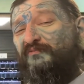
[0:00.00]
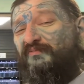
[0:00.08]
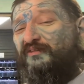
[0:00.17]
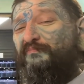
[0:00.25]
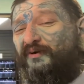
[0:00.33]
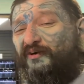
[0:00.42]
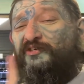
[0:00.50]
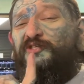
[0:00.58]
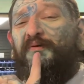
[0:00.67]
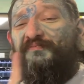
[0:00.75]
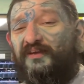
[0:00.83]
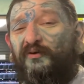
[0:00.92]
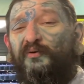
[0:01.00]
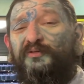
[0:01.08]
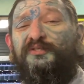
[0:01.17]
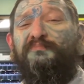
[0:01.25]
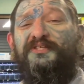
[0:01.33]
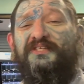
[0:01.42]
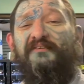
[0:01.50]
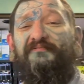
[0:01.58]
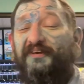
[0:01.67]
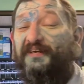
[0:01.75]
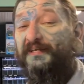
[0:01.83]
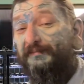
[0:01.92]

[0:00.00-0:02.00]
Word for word: to be the box with the awesome stuff in it.